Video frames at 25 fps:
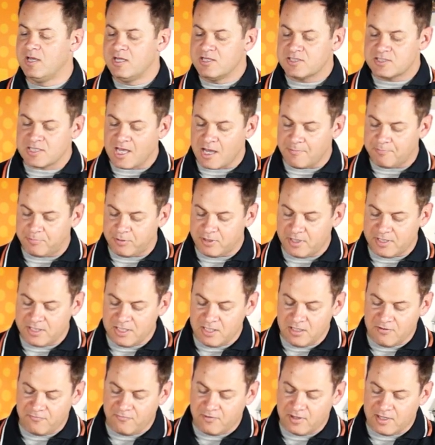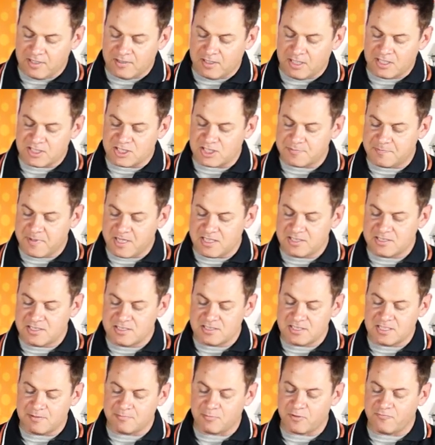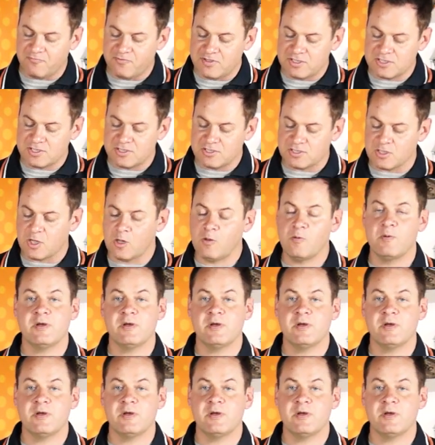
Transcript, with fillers: It's got plenty of spaces and provisions all